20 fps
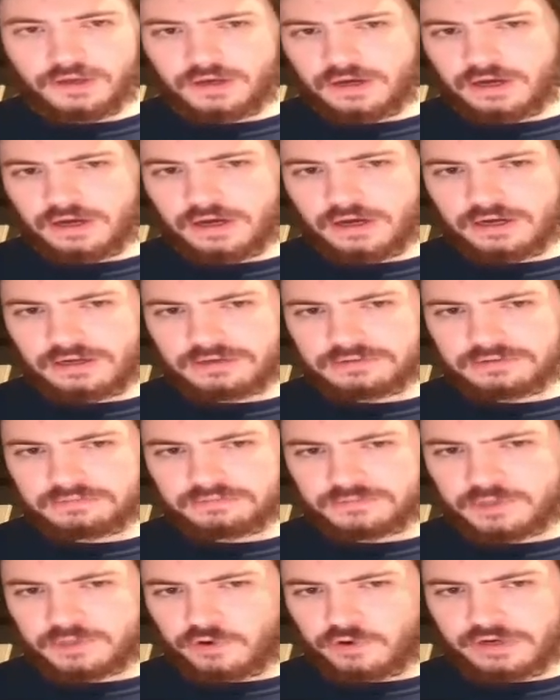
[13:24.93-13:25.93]

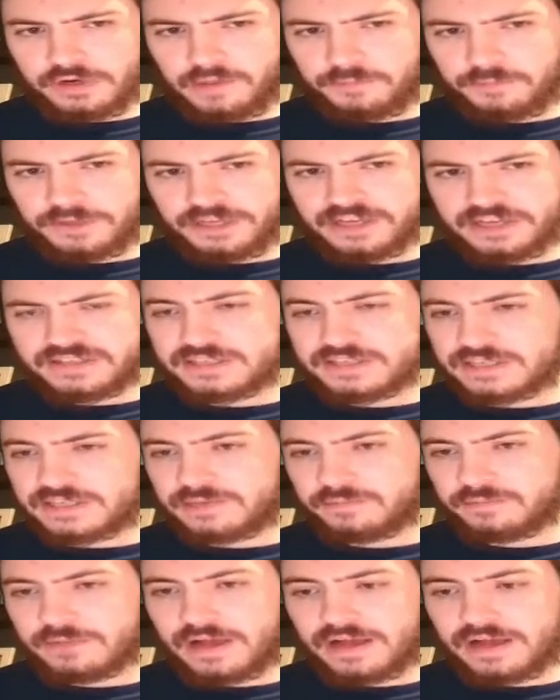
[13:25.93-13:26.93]
Going up against a
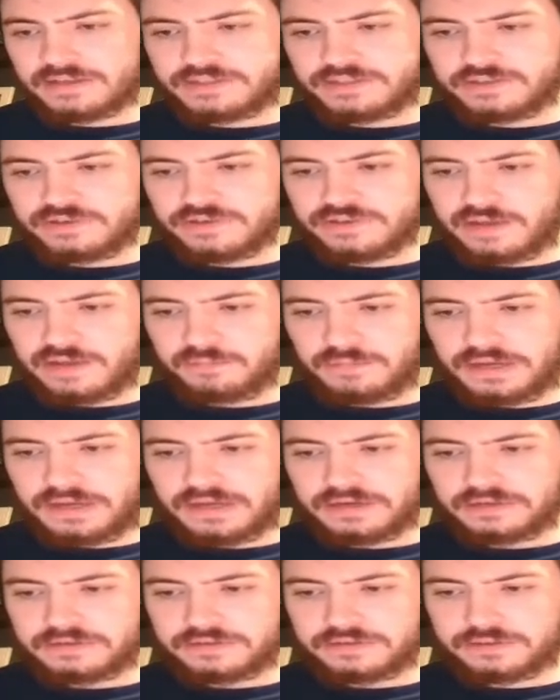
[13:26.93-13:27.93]
team last year that
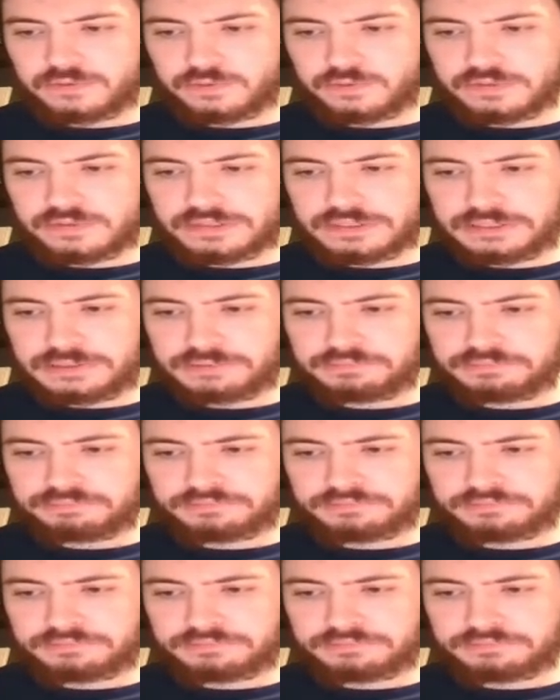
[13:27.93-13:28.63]
made it to the